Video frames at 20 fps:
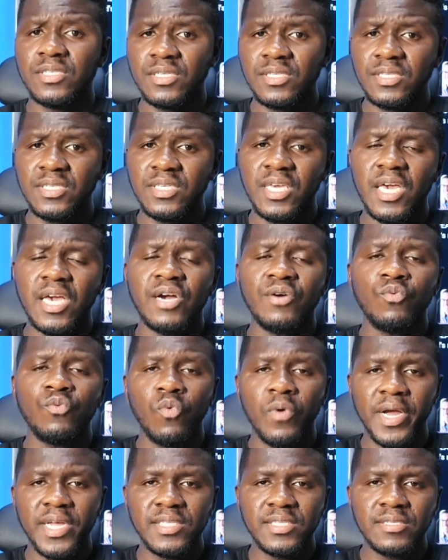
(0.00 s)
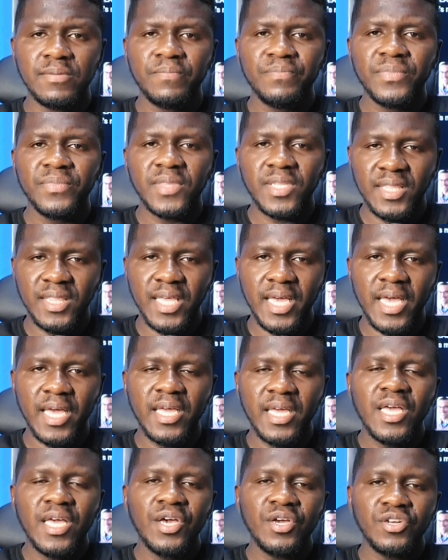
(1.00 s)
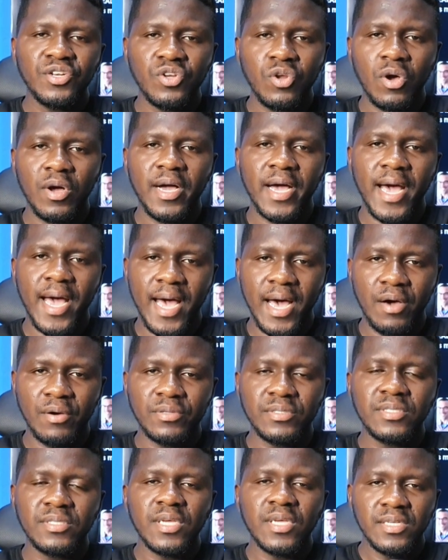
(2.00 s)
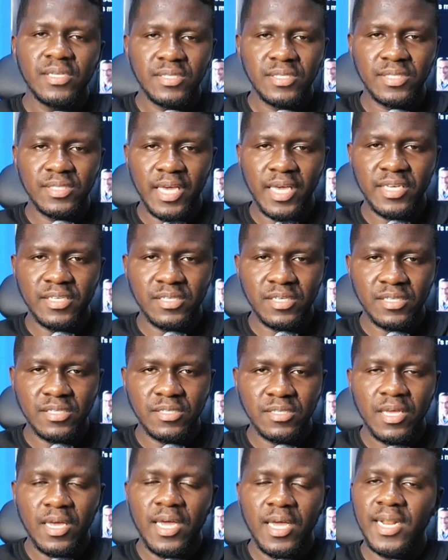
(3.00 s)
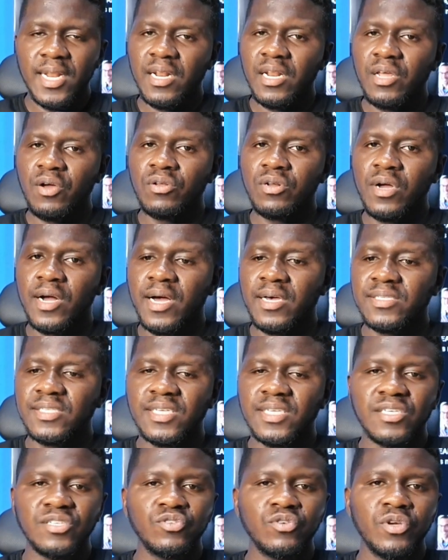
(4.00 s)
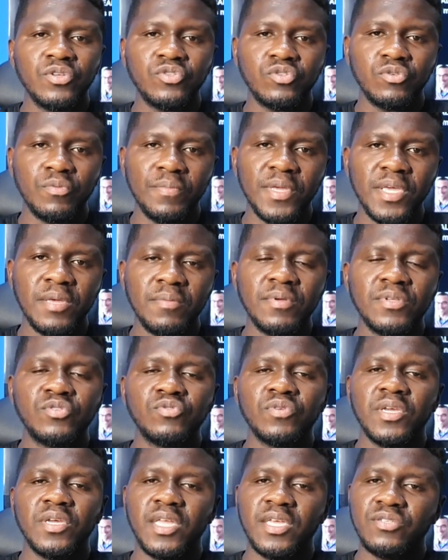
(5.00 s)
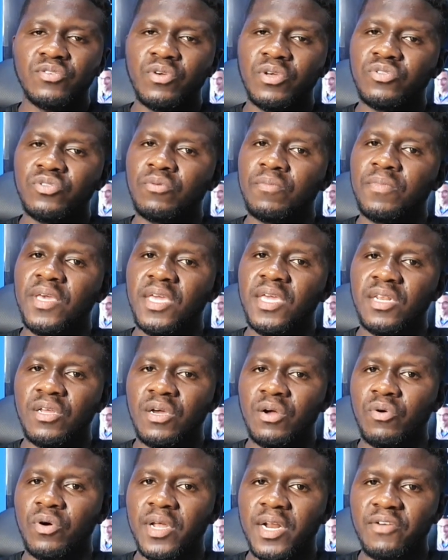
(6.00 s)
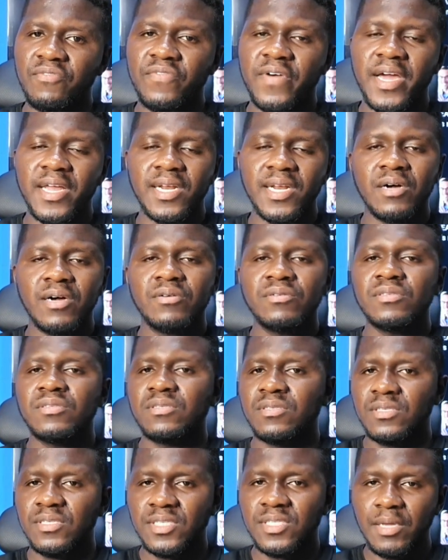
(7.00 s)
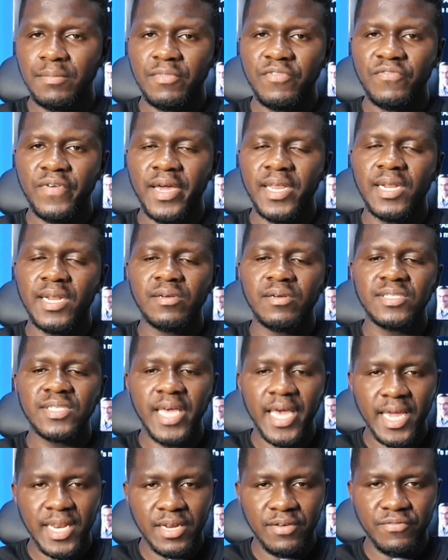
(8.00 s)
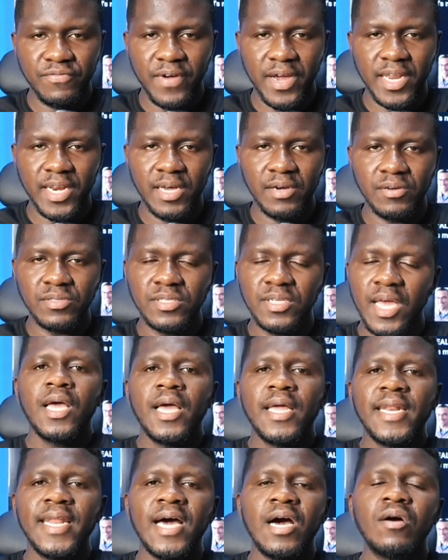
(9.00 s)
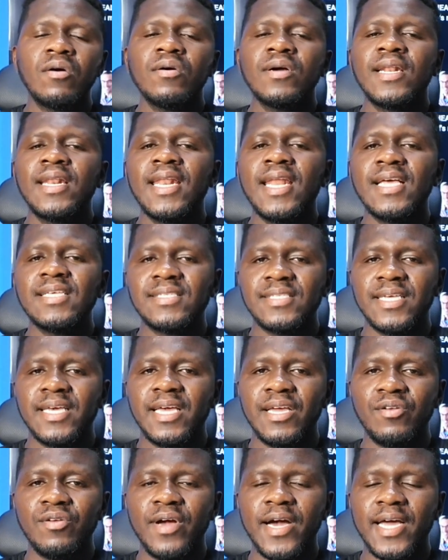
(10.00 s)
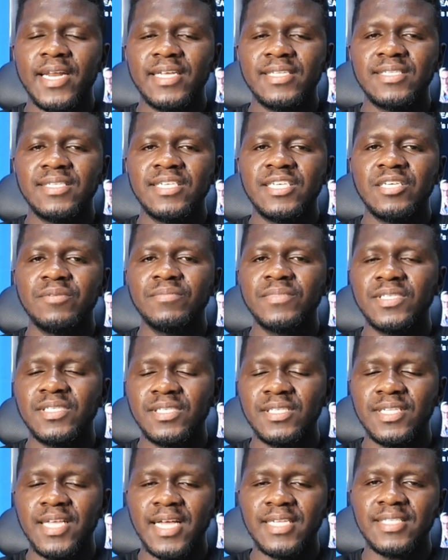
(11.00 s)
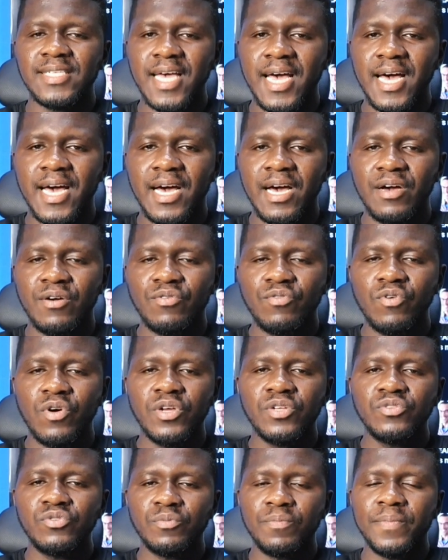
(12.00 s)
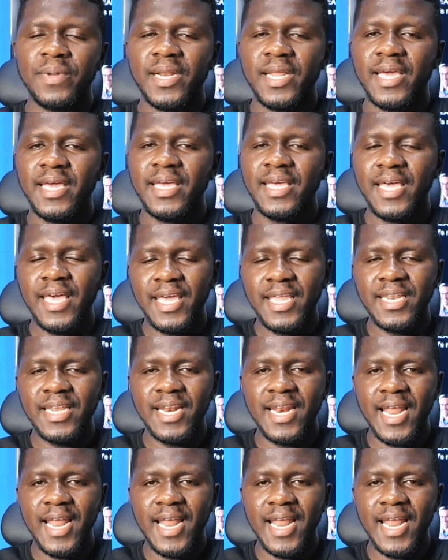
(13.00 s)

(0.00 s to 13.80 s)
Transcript: this year with the knockout stages. Now the knockout stage is going to be in the quarterfinals, semifinals, and the finals. Now let's take a look at the teams that are going to play in the